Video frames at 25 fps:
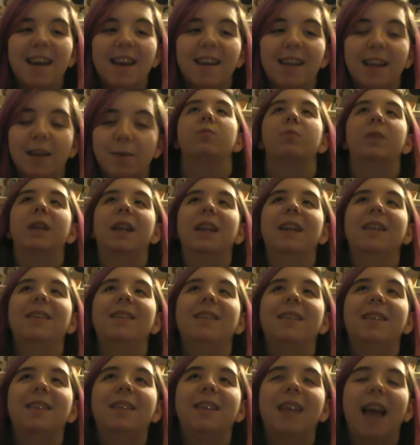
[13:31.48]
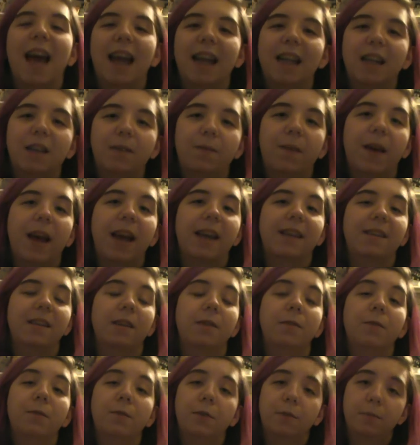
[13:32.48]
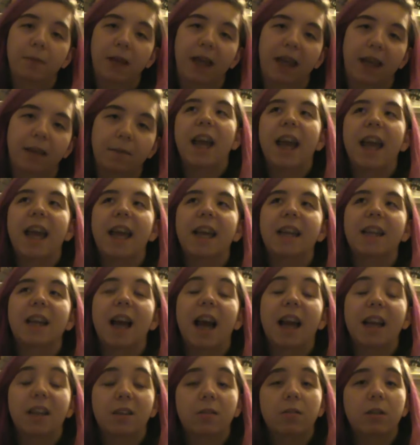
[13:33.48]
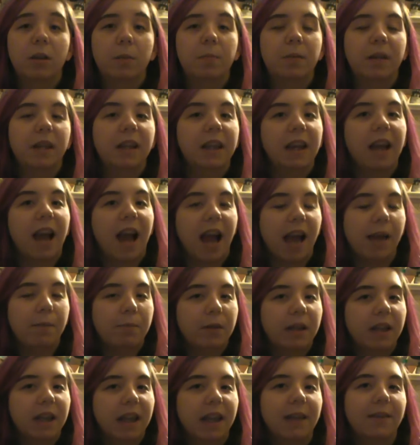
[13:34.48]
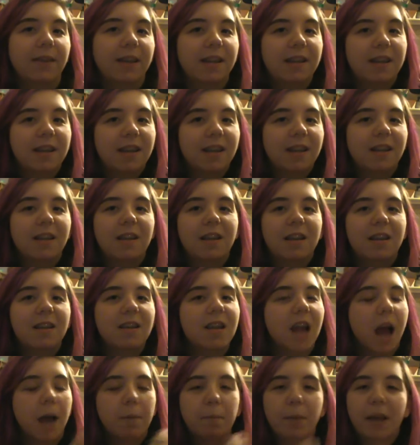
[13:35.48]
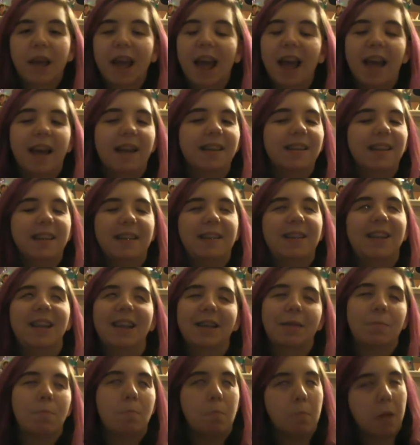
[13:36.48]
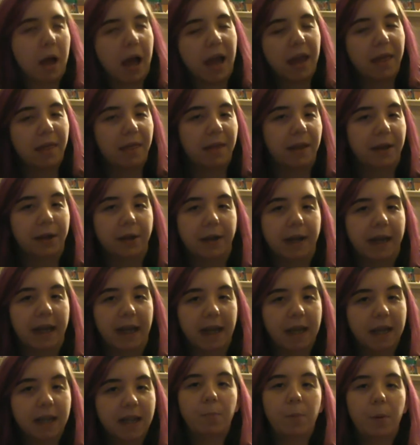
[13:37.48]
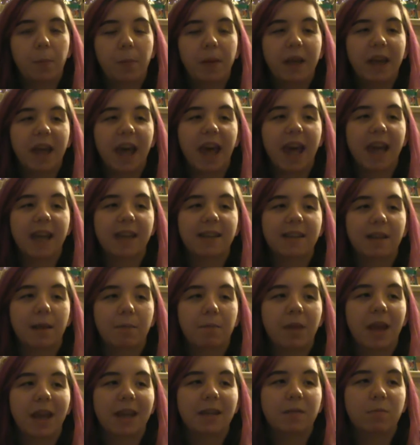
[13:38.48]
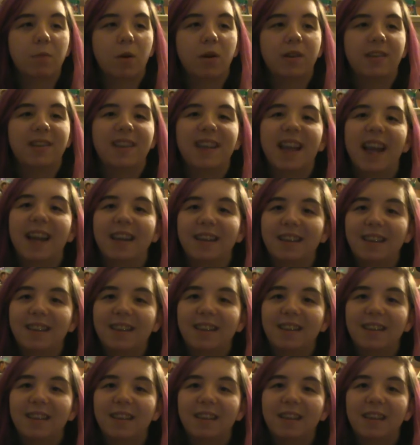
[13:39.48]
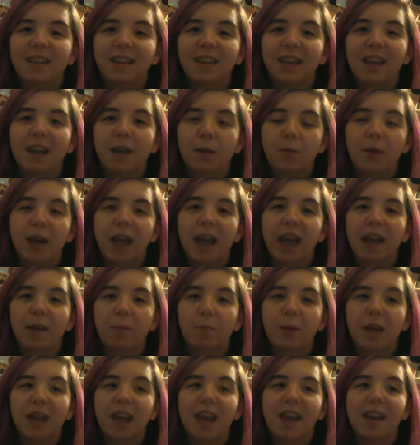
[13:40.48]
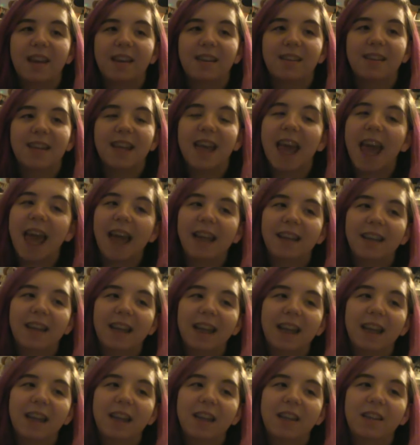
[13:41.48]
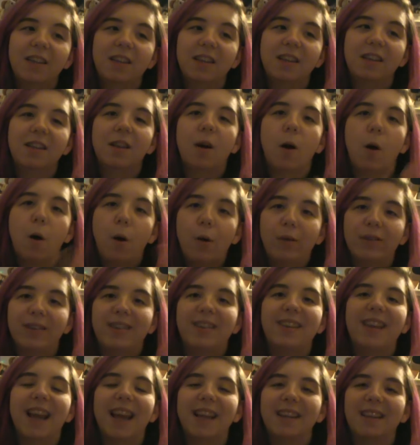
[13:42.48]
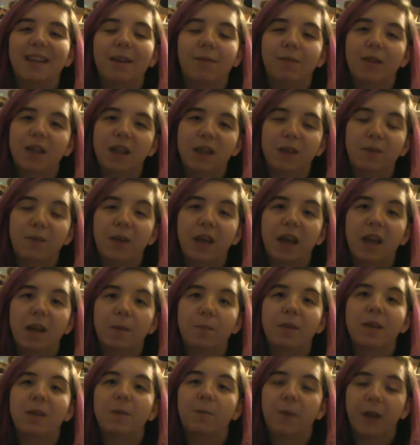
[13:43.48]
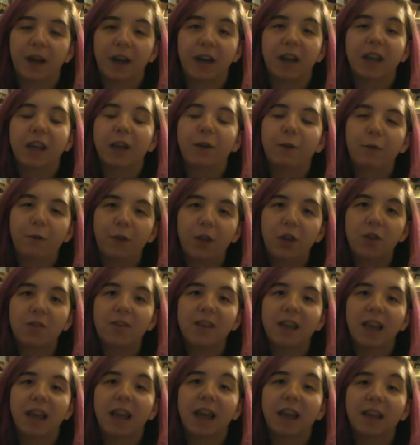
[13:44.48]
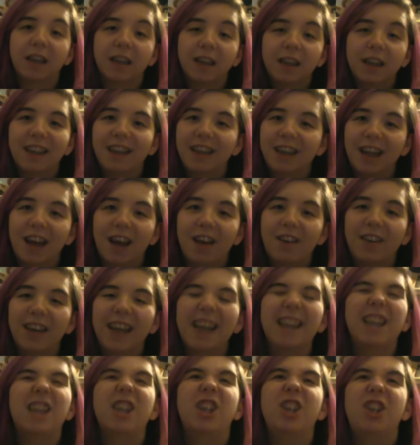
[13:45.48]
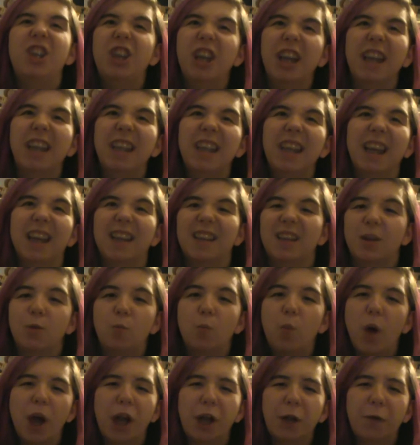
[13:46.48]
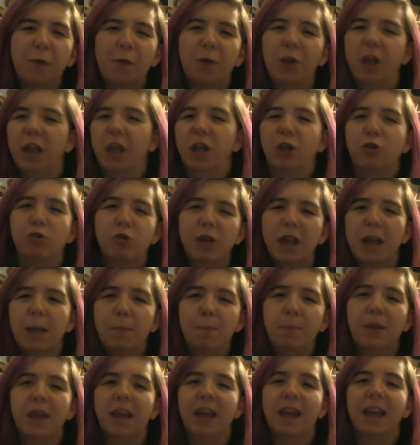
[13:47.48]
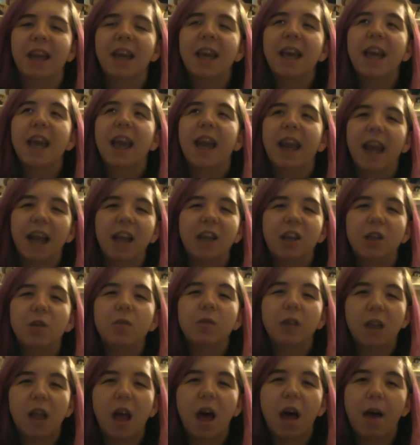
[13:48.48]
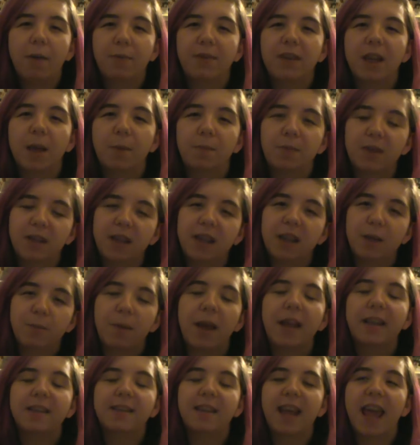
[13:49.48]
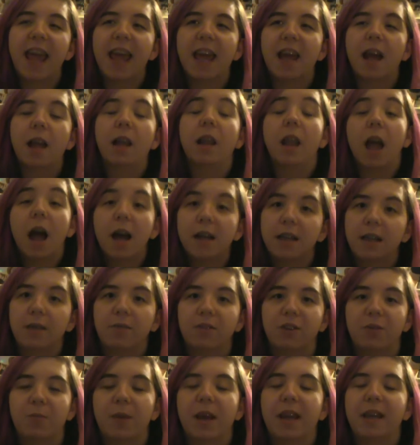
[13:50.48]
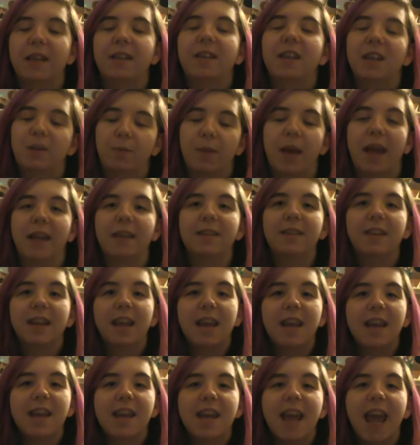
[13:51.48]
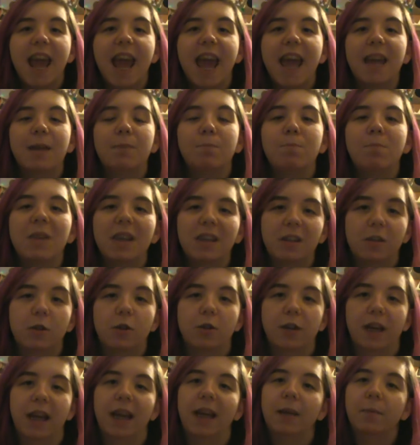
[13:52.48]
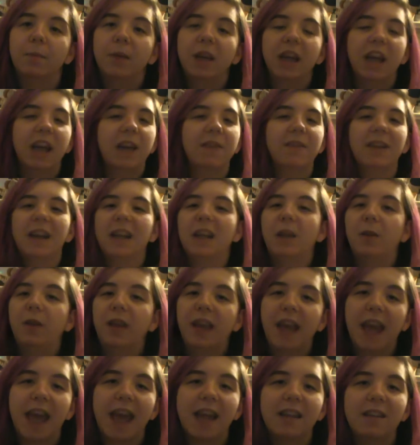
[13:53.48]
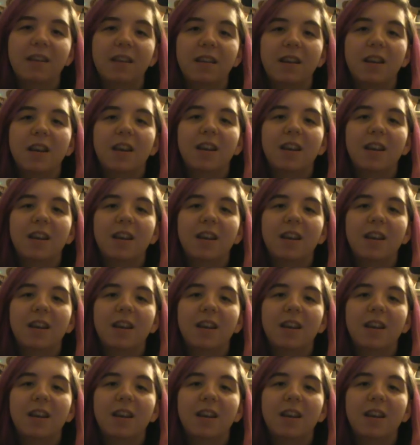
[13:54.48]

that really satisfies it for me. And I believe it, not because it's just my theory, but because it makes more sense in a way, because the ending and just the whole sense of this film is very confusing. You know, it's genius and wonderful and creepy, and I do love some suspense, and lots of suspense and mystery. Even at the end,